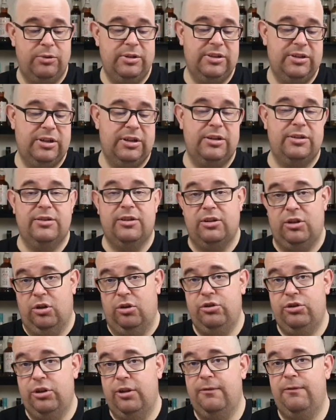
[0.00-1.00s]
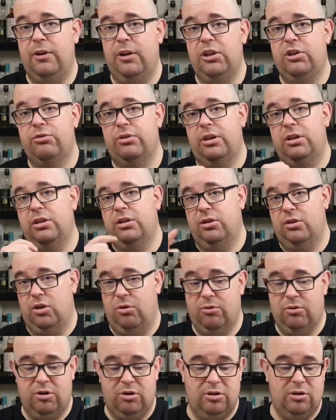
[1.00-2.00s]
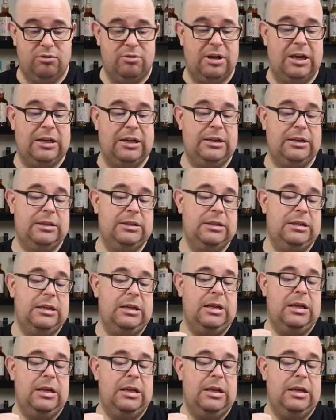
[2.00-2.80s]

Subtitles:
whiskey is non-chill filtered, no color added,